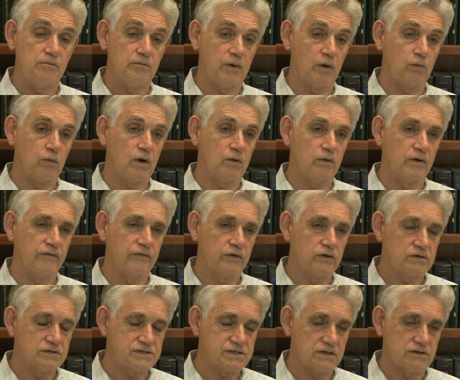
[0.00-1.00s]
But what we've
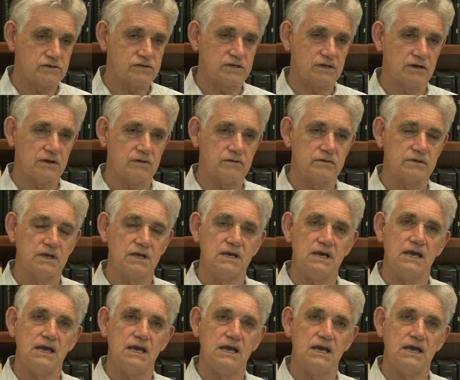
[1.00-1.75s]
also shown